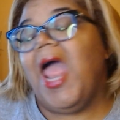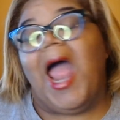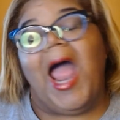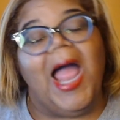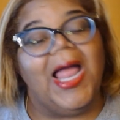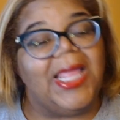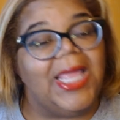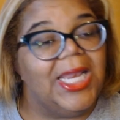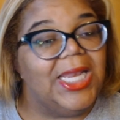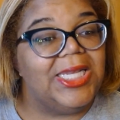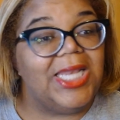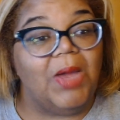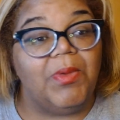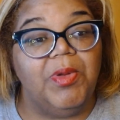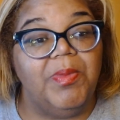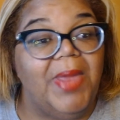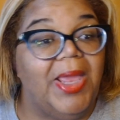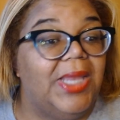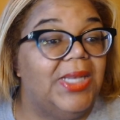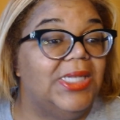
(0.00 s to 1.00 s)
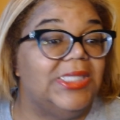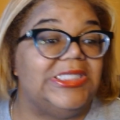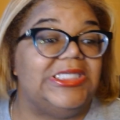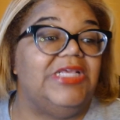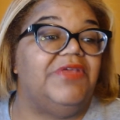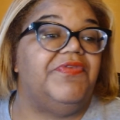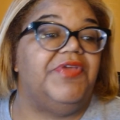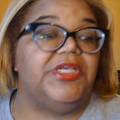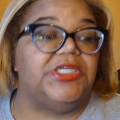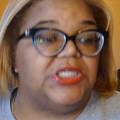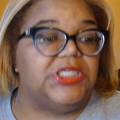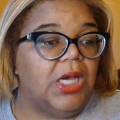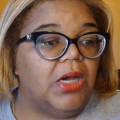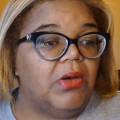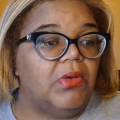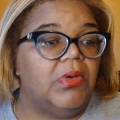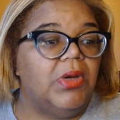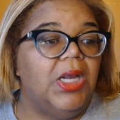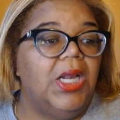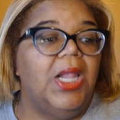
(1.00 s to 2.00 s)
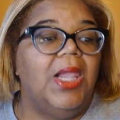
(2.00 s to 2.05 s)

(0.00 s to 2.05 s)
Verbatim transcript: I get it that we're making a TV show.